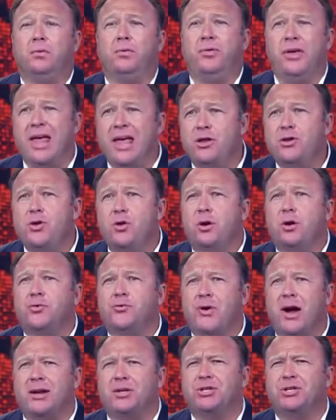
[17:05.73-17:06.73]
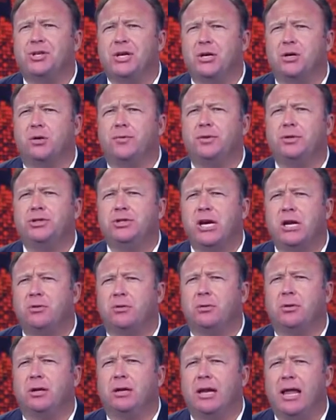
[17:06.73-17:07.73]
Then you can try to steal the
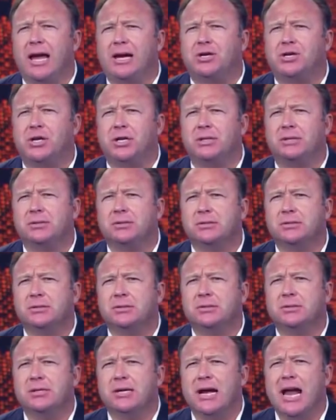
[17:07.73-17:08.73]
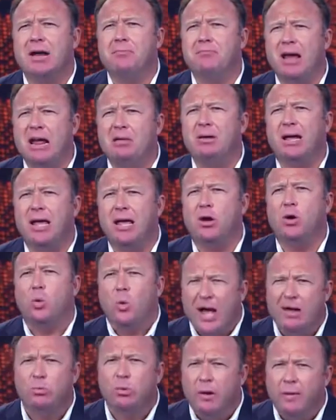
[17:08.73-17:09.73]
general election and maybe get
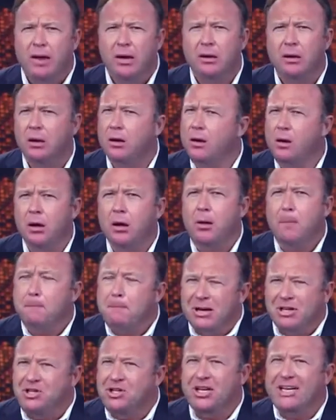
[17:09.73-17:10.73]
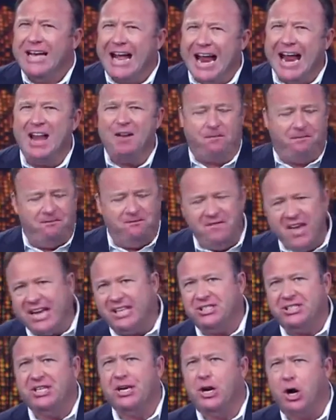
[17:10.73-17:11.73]
away with it. But you can't
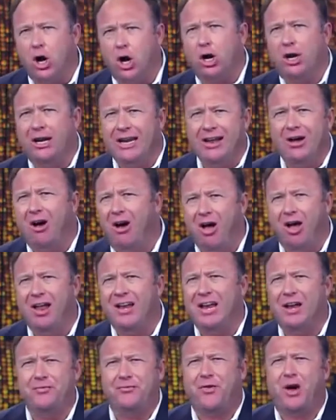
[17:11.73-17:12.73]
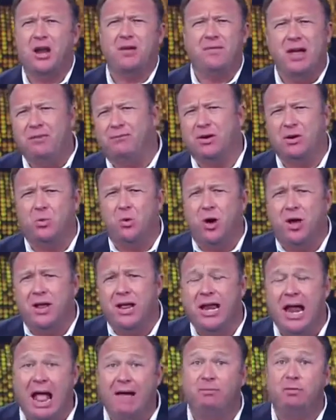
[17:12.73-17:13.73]
fix it early on in front of
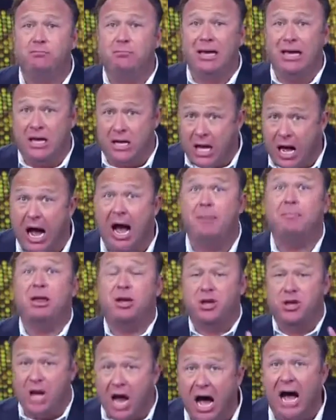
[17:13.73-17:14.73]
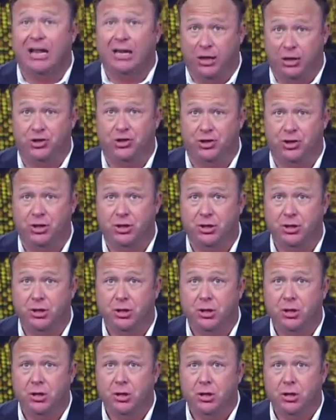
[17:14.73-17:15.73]
everyone and have it be common knowledge
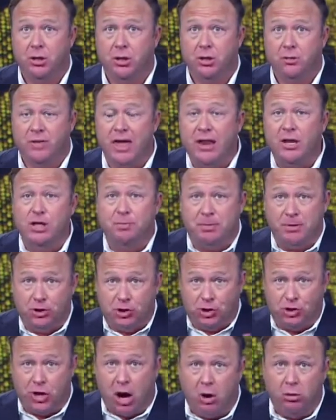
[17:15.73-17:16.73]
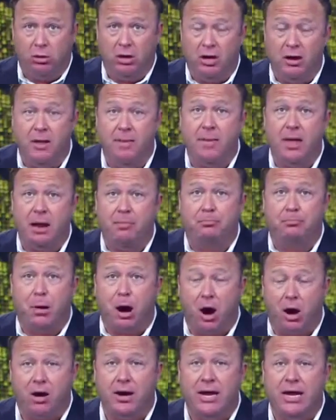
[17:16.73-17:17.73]
that it's been stolen and that a
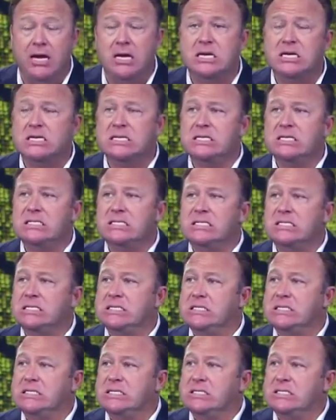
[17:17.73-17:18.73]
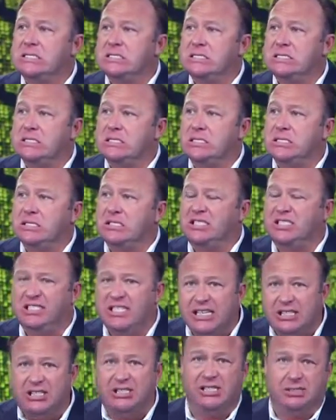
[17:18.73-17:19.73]
party
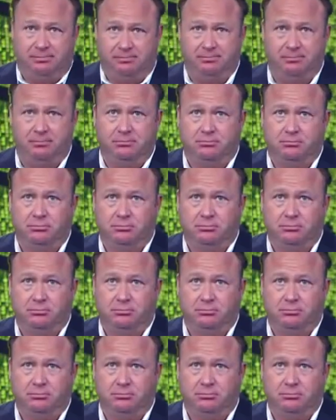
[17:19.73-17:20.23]
system